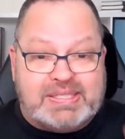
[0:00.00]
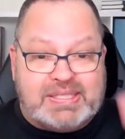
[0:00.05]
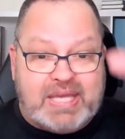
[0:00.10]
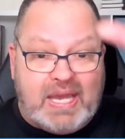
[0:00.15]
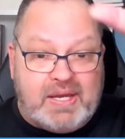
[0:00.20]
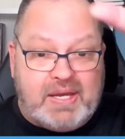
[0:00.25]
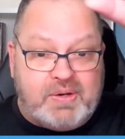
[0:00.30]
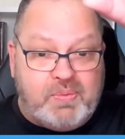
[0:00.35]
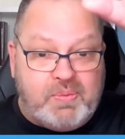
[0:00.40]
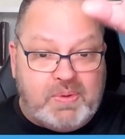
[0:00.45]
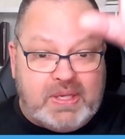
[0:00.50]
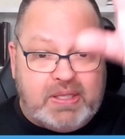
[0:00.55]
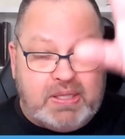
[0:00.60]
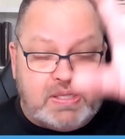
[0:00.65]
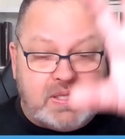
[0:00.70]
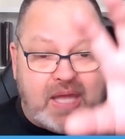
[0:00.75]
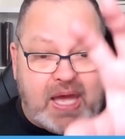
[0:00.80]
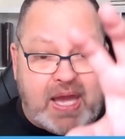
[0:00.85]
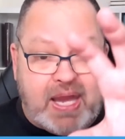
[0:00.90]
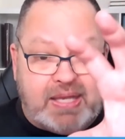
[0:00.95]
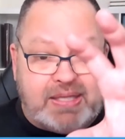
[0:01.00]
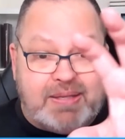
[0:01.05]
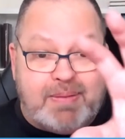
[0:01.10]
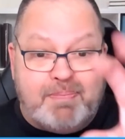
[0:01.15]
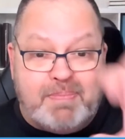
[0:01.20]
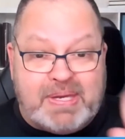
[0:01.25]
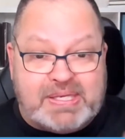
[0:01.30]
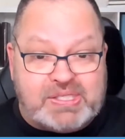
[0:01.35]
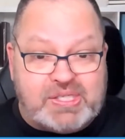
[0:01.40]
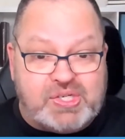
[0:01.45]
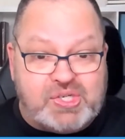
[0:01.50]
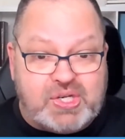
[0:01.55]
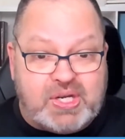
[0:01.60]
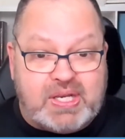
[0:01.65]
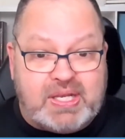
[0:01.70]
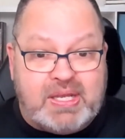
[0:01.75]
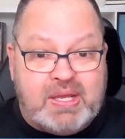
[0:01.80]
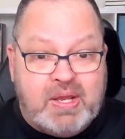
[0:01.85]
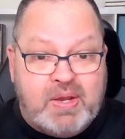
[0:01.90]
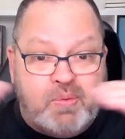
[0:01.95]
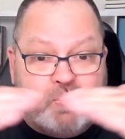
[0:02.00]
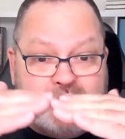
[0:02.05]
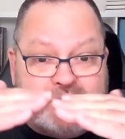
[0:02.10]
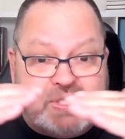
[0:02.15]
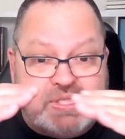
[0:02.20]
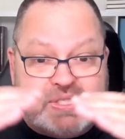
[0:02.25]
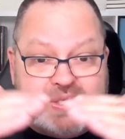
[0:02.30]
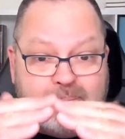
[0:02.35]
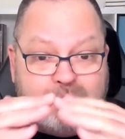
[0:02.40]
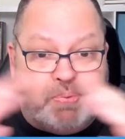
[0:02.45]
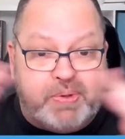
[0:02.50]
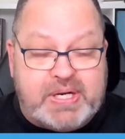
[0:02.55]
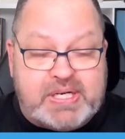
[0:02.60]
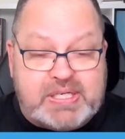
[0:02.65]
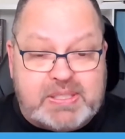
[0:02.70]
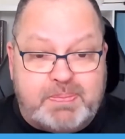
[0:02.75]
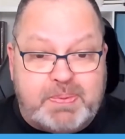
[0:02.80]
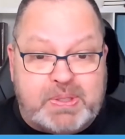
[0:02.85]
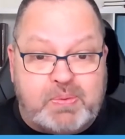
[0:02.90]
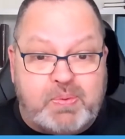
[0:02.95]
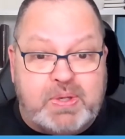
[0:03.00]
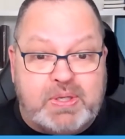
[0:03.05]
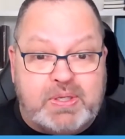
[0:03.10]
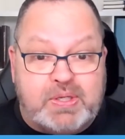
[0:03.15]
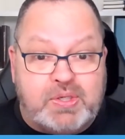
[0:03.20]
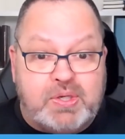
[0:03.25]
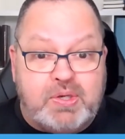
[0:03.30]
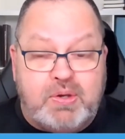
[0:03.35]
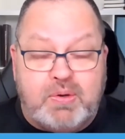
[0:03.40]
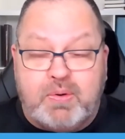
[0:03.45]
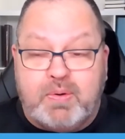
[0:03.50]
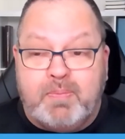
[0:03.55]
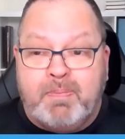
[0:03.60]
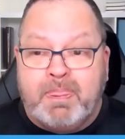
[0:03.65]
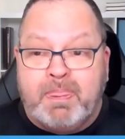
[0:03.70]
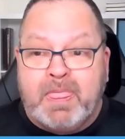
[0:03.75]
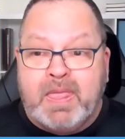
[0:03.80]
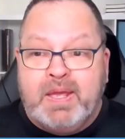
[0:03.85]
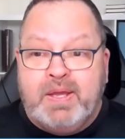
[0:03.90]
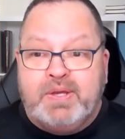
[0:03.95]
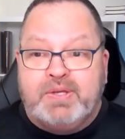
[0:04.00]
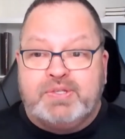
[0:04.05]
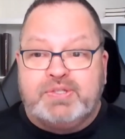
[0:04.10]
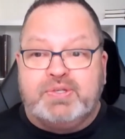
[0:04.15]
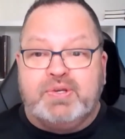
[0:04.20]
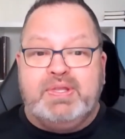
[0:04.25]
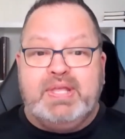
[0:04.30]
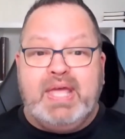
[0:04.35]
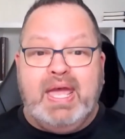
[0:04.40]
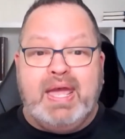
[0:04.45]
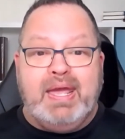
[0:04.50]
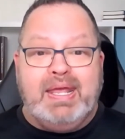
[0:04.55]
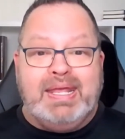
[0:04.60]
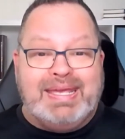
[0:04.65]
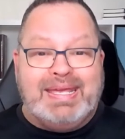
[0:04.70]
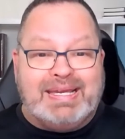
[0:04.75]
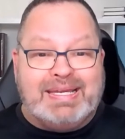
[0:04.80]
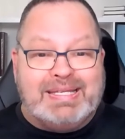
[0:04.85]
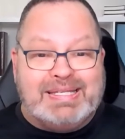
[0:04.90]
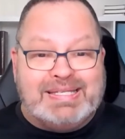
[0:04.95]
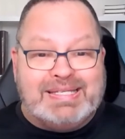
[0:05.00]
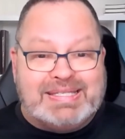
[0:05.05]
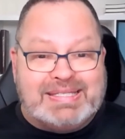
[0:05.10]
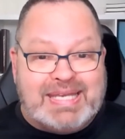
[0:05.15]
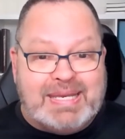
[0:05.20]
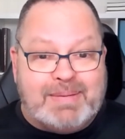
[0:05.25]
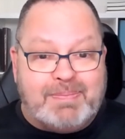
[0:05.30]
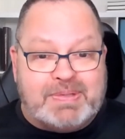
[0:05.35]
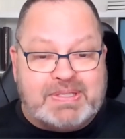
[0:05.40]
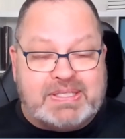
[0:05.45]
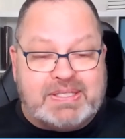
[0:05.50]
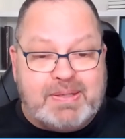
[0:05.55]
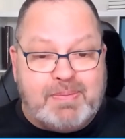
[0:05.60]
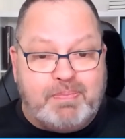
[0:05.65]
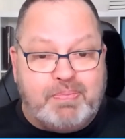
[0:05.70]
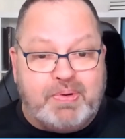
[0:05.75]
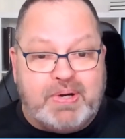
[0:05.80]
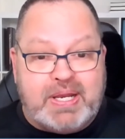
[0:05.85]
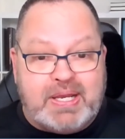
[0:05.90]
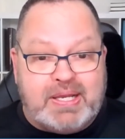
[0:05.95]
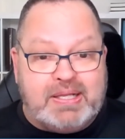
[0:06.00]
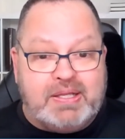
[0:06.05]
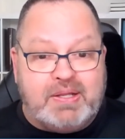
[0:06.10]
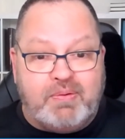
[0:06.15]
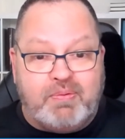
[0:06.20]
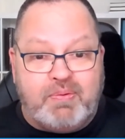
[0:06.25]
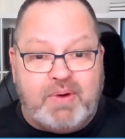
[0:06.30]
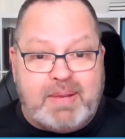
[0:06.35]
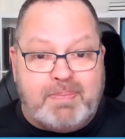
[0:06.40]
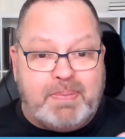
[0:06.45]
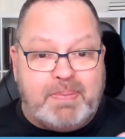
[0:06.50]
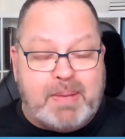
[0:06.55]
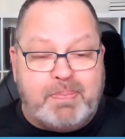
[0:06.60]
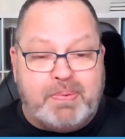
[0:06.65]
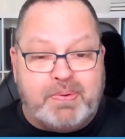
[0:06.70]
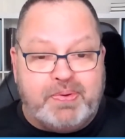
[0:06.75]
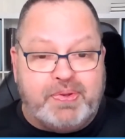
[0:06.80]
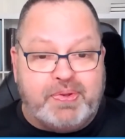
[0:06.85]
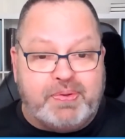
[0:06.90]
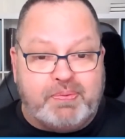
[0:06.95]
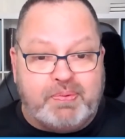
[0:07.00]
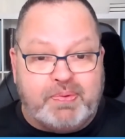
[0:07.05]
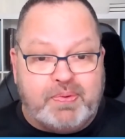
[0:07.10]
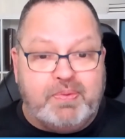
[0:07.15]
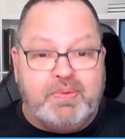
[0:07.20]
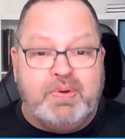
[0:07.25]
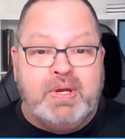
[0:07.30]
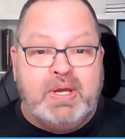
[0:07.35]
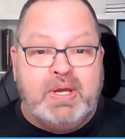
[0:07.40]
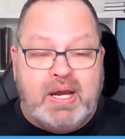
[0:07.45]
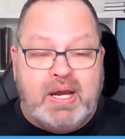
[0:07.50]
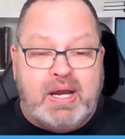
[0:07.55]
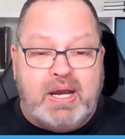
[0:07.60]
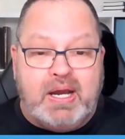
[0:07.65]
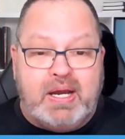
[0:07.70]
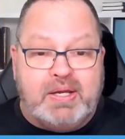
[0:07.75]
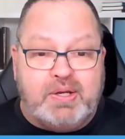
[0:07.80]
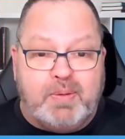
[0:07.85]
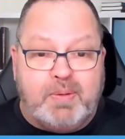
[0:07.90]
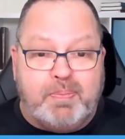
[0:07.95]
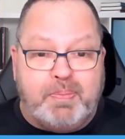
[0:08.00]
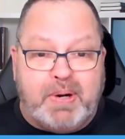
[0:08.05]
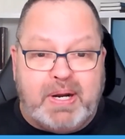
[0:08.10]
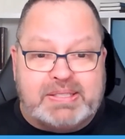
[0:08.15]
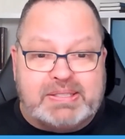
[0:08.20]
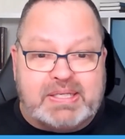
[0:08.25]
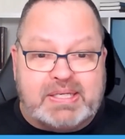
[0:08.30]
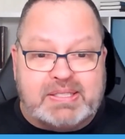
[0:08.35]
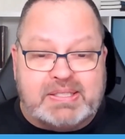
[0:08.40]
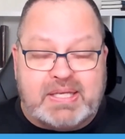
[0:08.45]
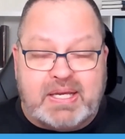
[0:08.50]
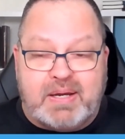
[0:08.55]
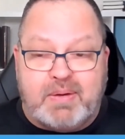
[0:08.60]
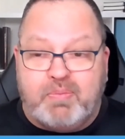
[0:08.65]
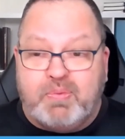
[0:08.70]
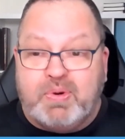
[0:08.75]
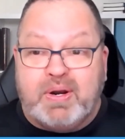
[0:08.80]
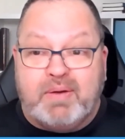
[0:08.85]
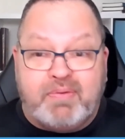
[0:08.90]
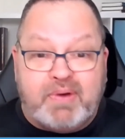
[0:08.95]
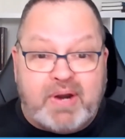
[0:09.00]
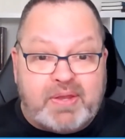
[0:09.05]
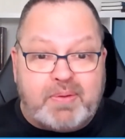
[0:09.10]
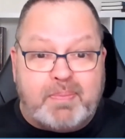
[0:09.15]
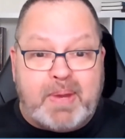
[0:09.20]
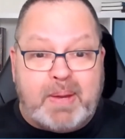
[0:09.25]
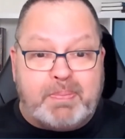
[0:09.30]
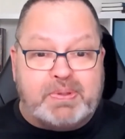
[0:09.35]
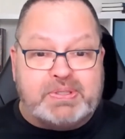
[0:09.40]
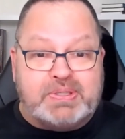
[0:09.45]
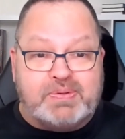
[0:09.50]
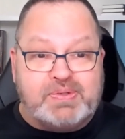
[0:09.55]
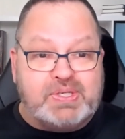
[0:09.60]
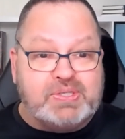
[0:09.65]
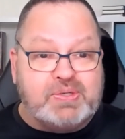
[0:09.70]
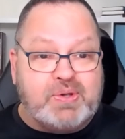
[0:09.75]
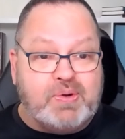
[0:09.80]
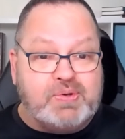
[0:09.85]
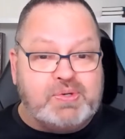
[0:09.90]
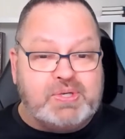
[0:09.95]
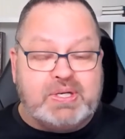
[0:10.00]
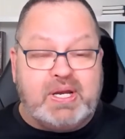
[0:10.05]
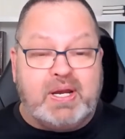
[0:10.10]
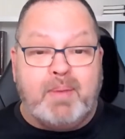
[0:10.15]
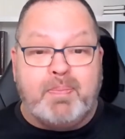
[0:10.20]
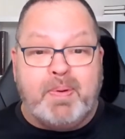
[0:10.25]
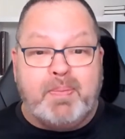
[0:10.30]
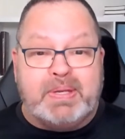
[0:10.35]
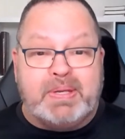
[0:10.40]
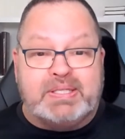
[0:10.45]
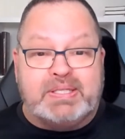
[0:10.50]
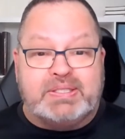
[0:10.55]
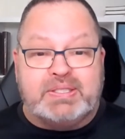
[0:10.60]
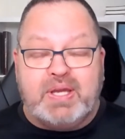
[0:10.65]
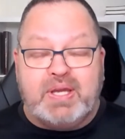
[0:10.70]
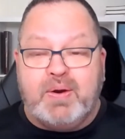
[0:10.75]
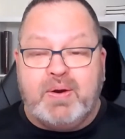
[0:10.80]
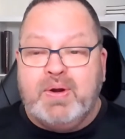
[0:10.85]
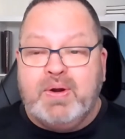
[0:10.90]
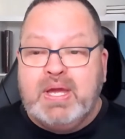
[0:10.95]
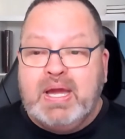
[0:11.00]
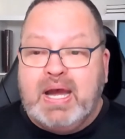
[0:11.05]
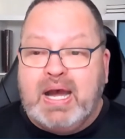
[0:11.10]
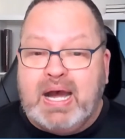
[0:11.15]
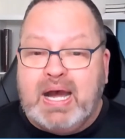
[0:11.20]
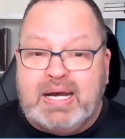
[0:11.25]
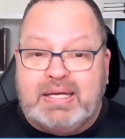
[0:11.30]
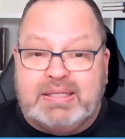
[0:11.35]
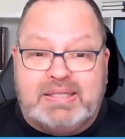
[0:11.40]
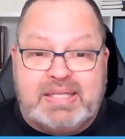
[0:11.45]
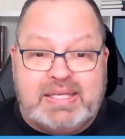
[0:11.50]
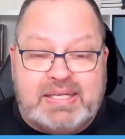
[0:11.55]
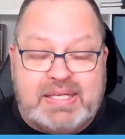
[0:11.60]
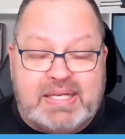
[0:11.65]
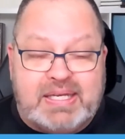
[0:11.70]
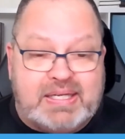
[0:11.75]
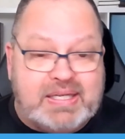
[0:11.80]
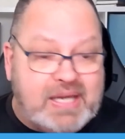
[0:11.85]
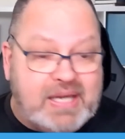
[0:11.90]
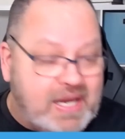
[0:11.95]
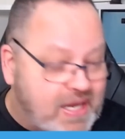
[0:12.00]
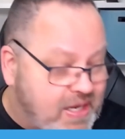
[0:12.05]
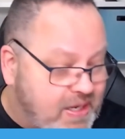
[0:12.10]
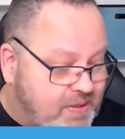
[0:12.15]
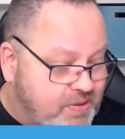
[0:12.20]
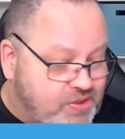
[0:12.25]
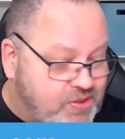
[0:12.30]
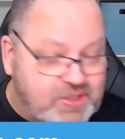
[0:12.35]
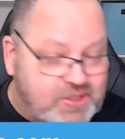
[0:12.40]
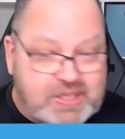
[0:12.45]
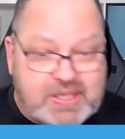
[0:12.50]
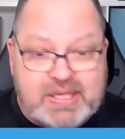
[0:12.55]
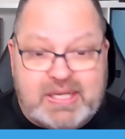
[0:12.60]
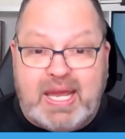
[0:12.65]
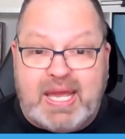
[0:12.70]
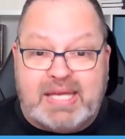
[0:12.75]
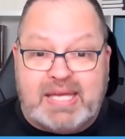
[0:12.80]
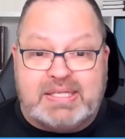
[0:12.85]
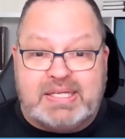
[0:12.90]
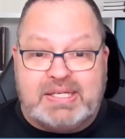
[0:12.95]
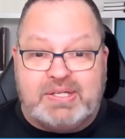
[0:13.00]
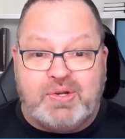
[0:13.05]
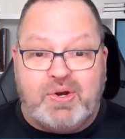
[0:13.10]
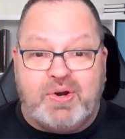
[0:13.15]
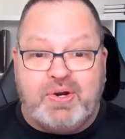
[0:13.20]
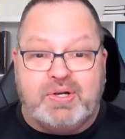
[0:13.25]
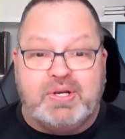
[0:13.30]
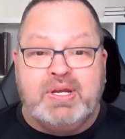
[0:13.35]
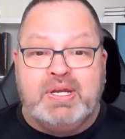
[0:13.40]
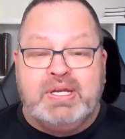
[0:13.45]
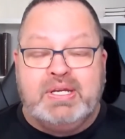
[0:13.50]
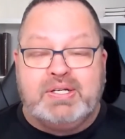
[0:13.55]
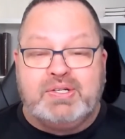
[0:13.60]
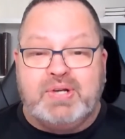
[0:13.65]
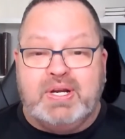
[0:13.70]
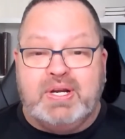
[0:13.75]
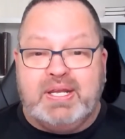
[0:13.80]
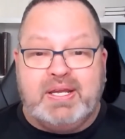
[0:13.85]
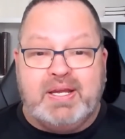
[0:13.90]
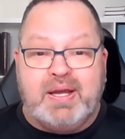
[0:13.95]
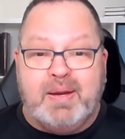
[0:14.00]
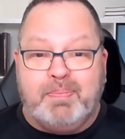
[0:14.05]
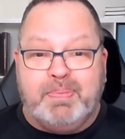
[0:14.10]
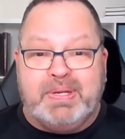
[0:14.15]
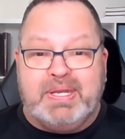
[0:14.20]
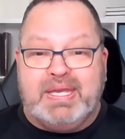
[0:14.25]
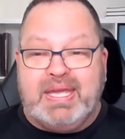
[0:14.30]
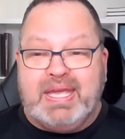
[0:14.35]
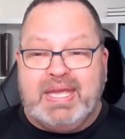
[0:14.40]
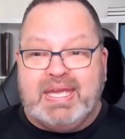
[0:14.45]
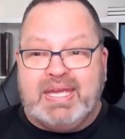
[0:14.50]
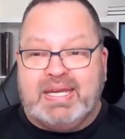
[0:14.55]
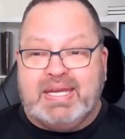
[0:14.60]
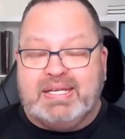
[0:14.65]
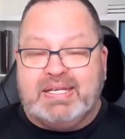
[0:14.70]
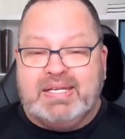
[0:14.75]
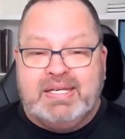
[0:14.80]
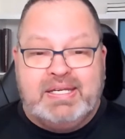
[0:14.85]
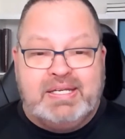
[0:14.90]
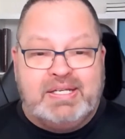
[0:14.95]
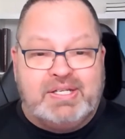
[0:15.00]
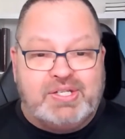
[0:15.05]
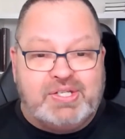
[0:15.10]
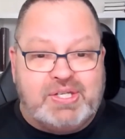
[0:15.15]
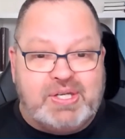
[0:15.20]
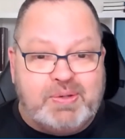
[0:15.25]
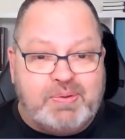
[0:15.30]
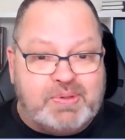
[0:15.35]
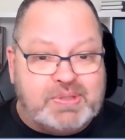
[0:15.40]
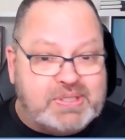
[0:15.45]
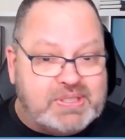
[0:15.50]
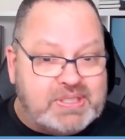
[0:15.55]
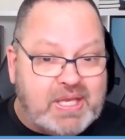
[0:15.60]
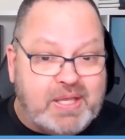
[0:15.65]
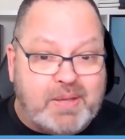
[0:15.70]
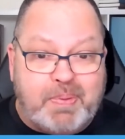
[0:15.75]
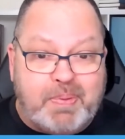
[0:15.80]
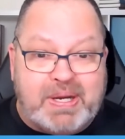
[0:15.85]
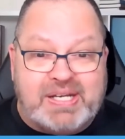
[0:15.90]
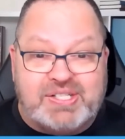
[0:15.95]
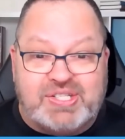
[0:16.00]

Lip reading: How do we align the messaging, which is the bridge between the two, so that it can seamlessly bring the right people through your process. One of our other members I was just coaching a couple minutes ago, Linda, she has a dog training company, and she was celebrating.